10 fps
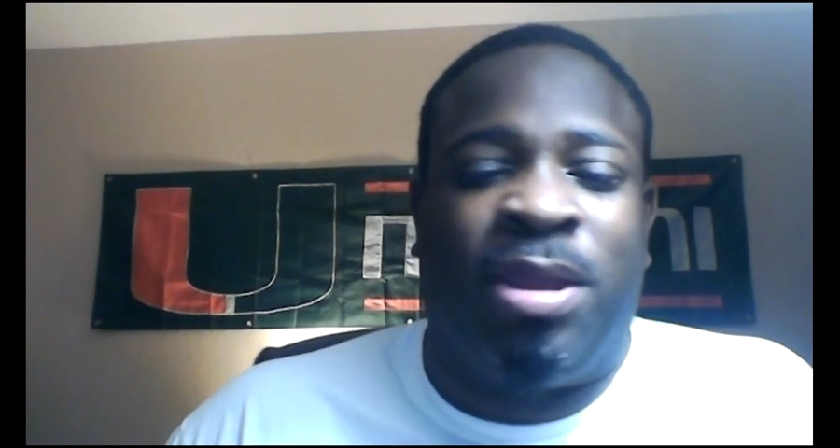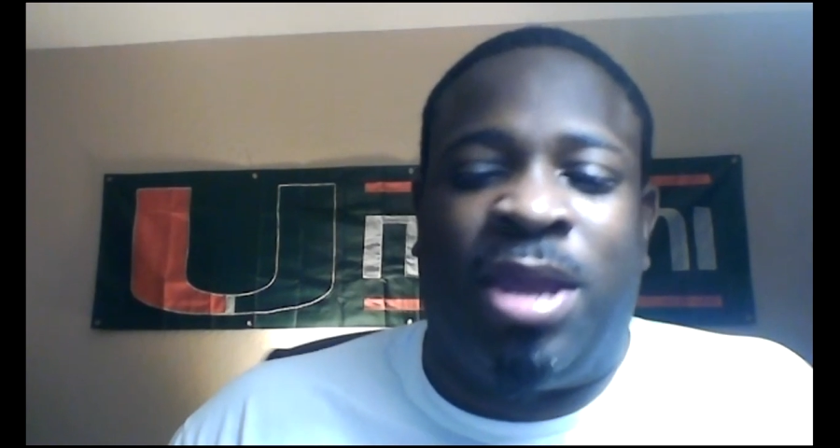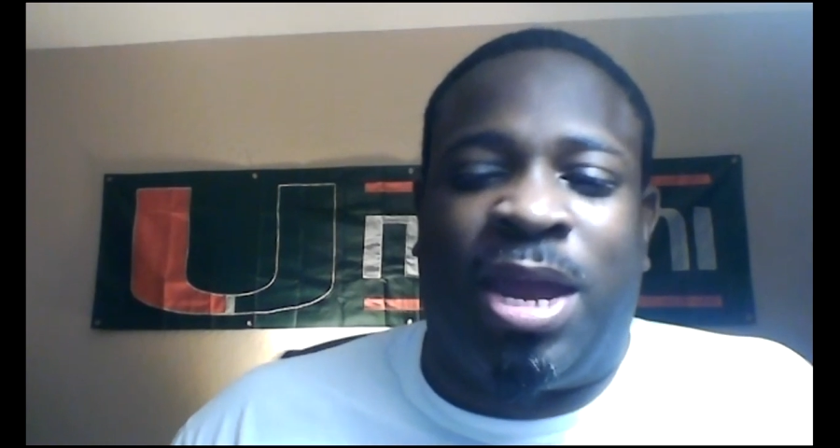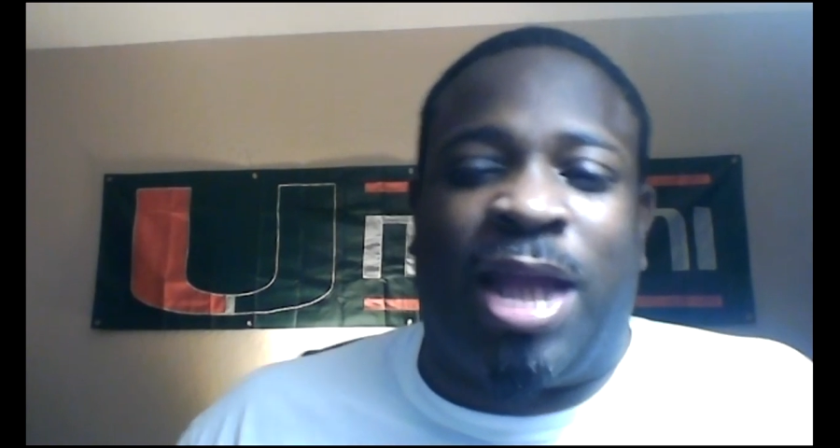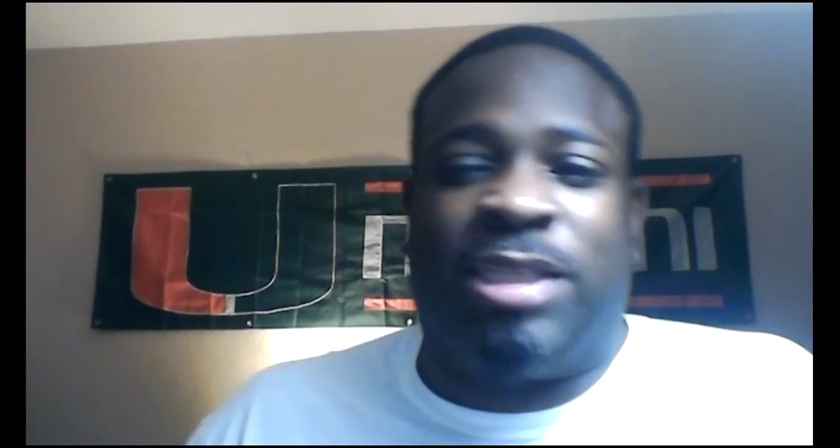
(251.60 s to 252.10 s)

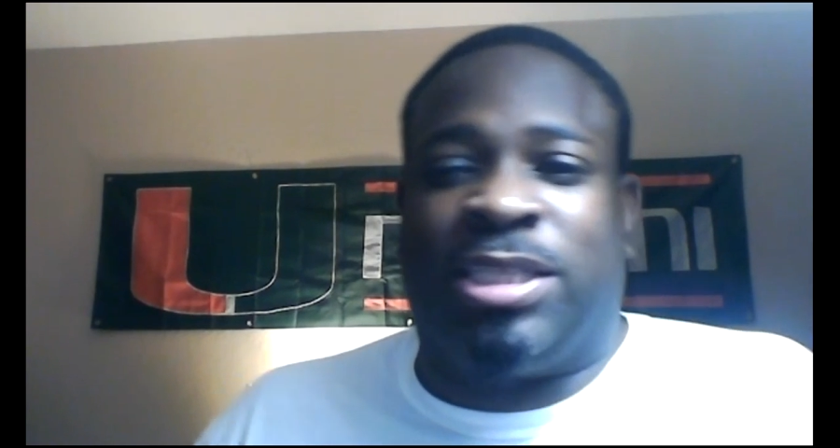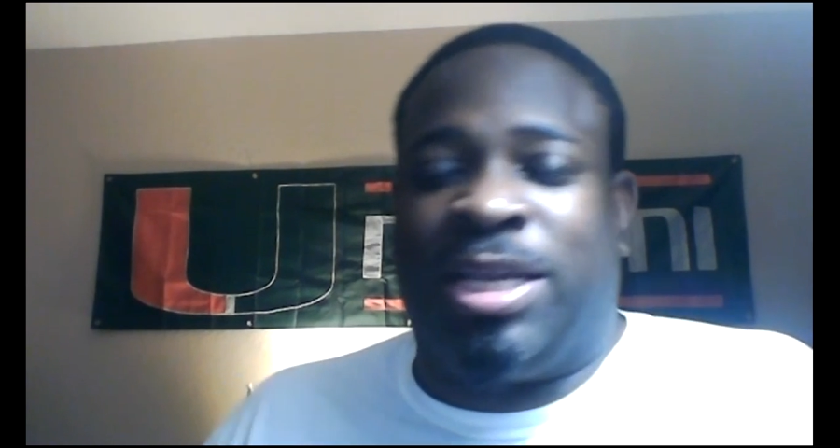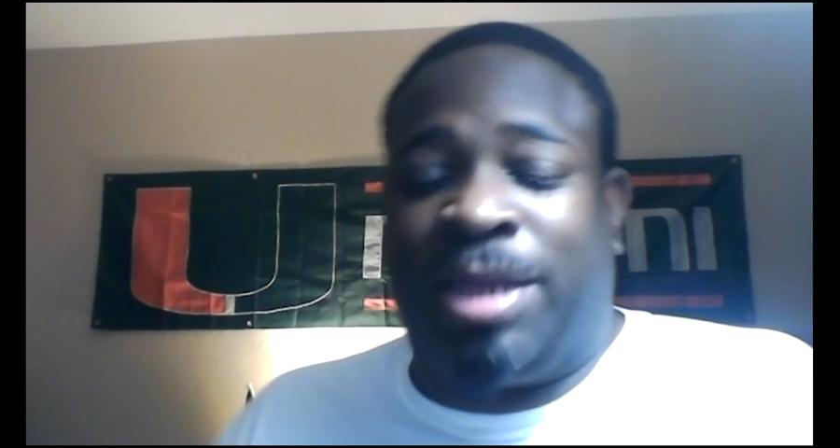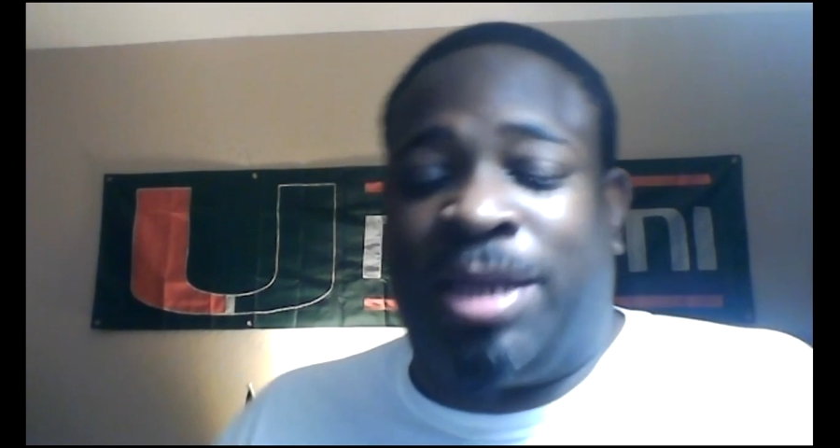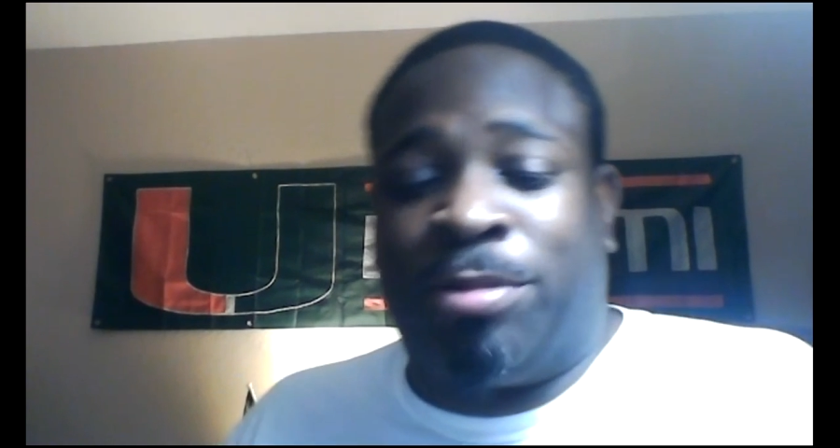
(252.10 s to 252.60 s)
And I just
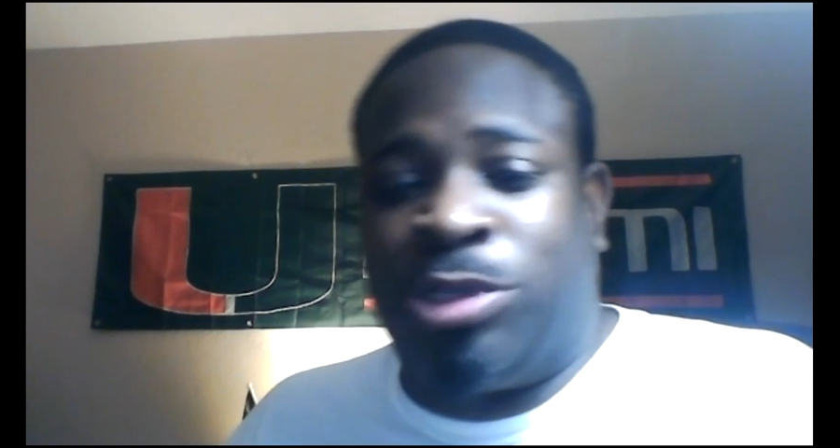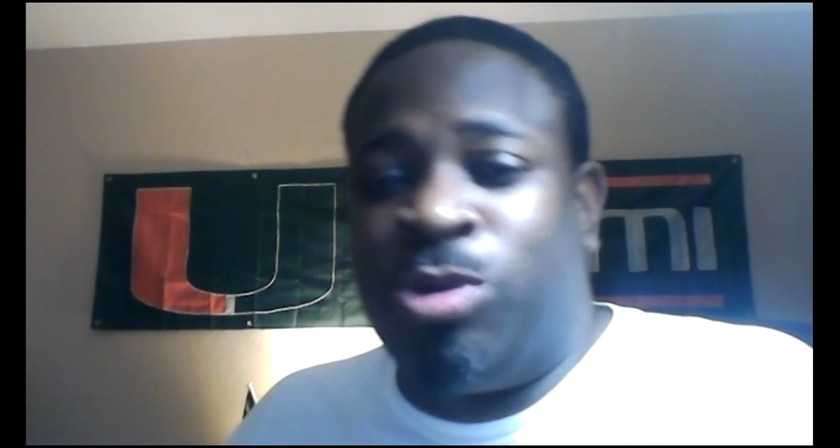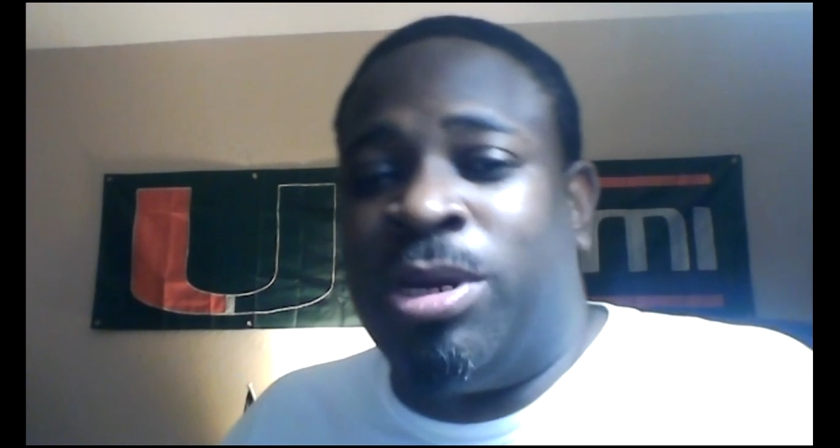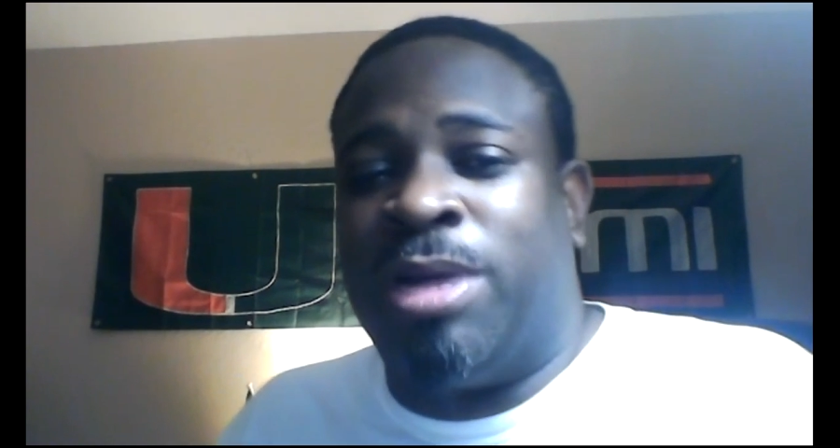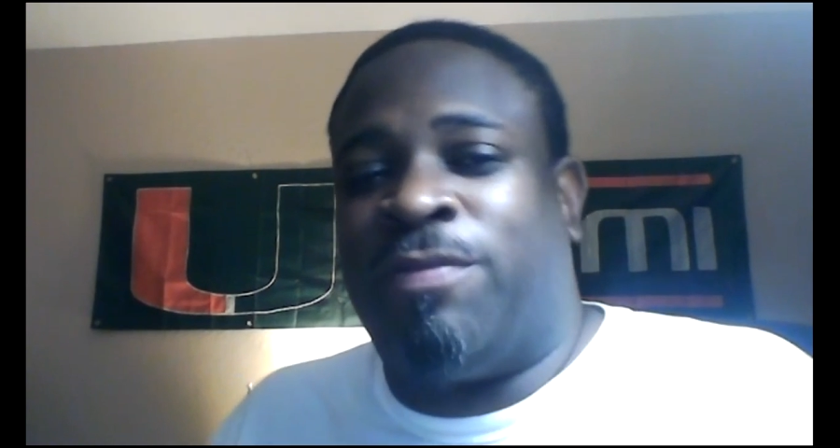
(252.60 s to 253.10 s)
think they were too
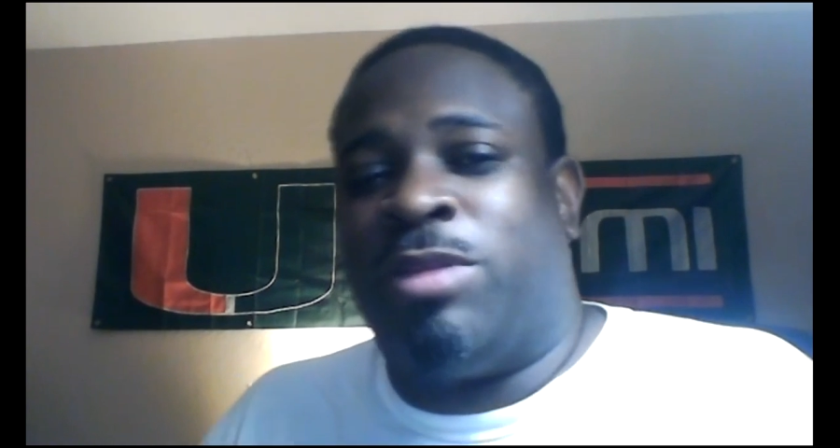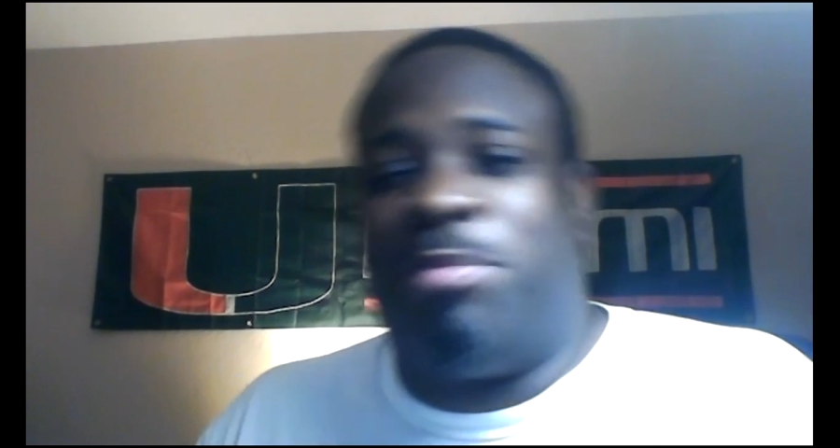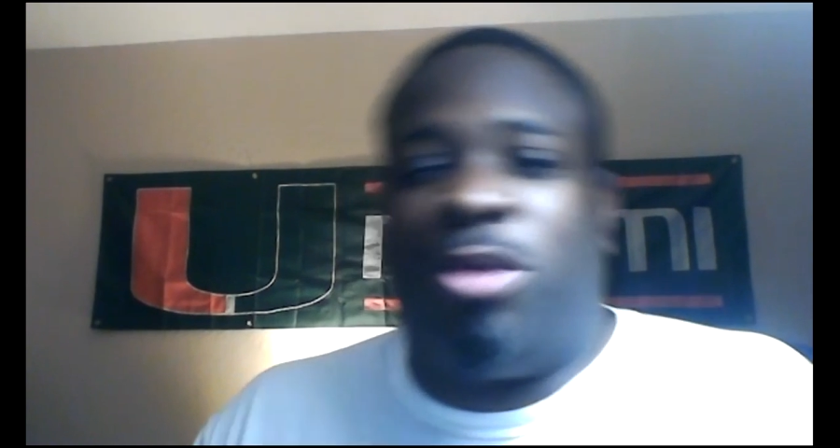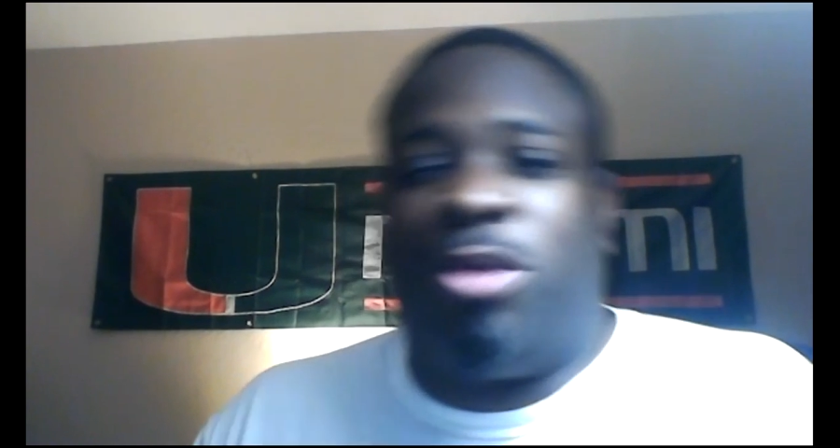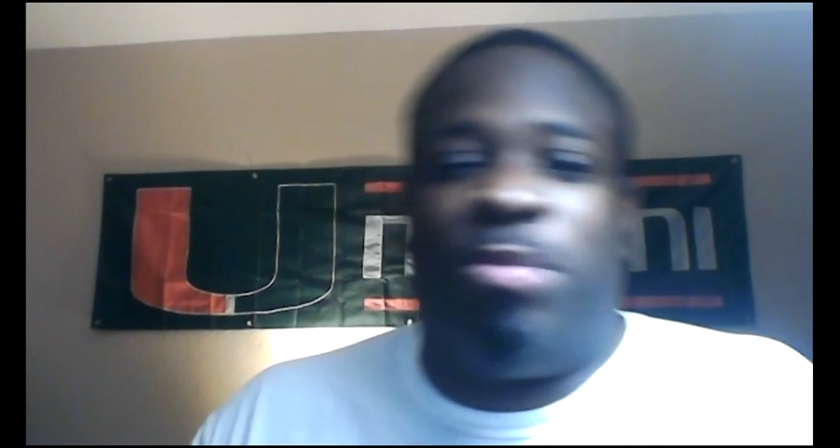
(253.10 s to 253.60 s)
young for the
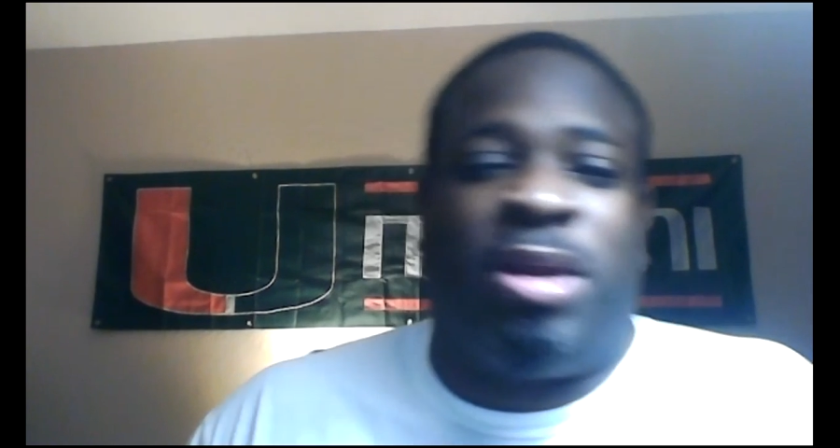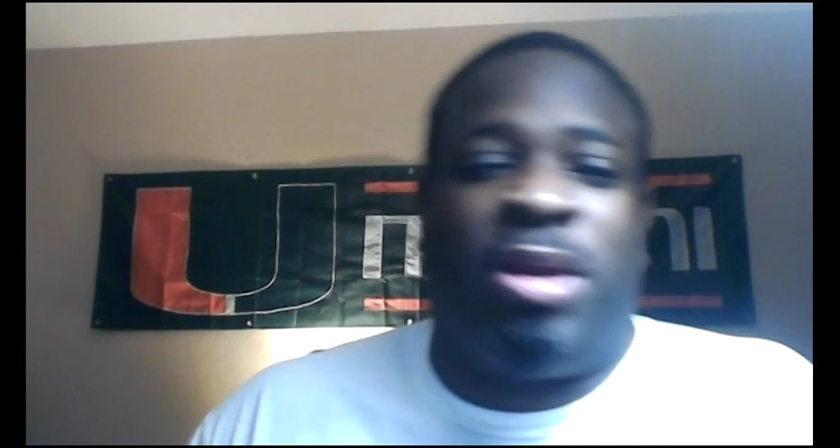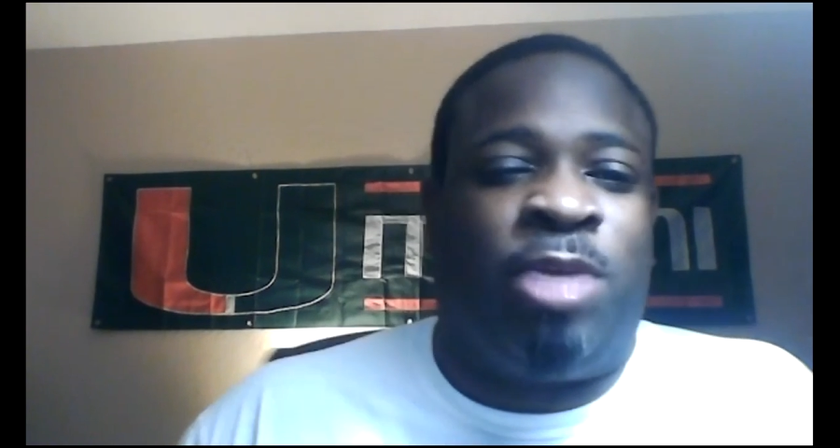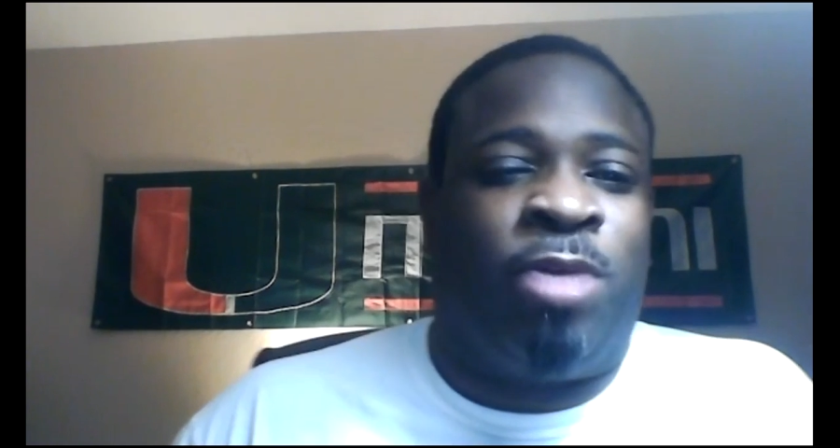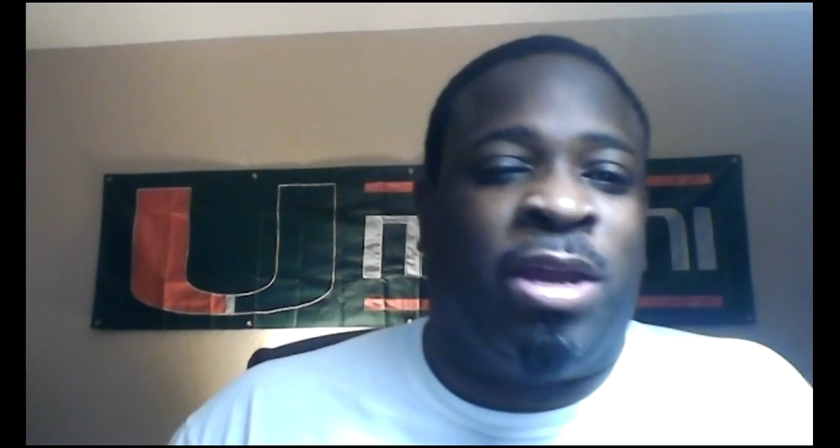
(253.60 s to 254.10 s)
moment
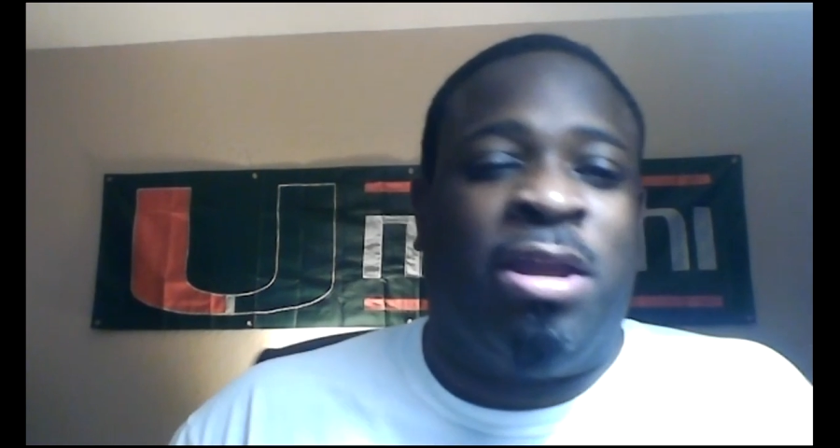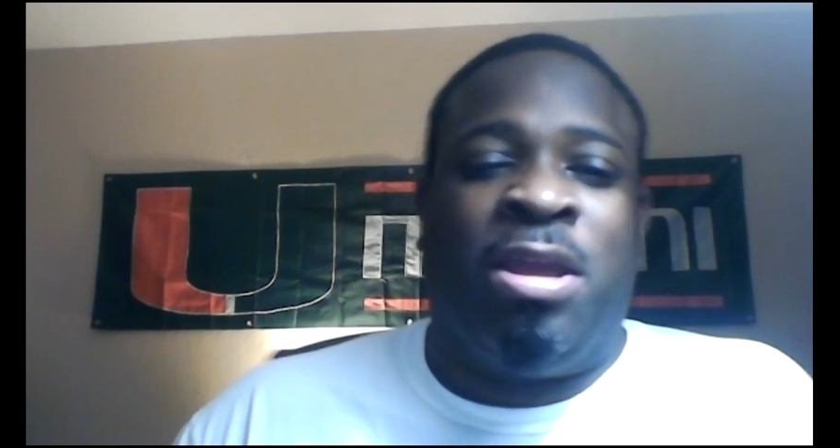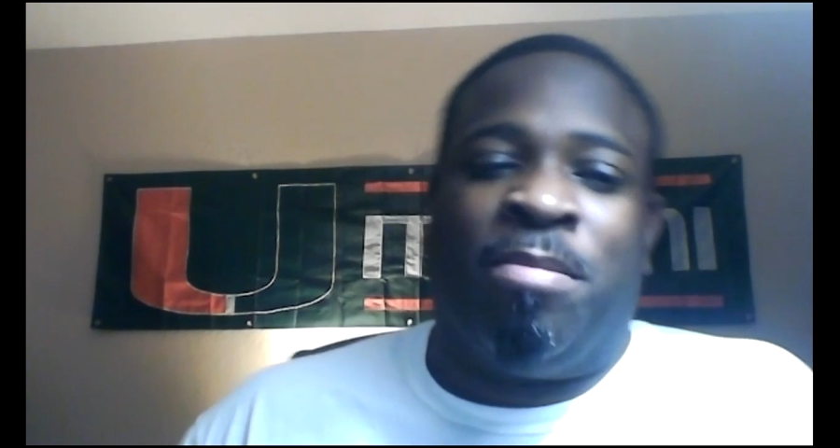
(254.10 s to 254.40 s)
anyway.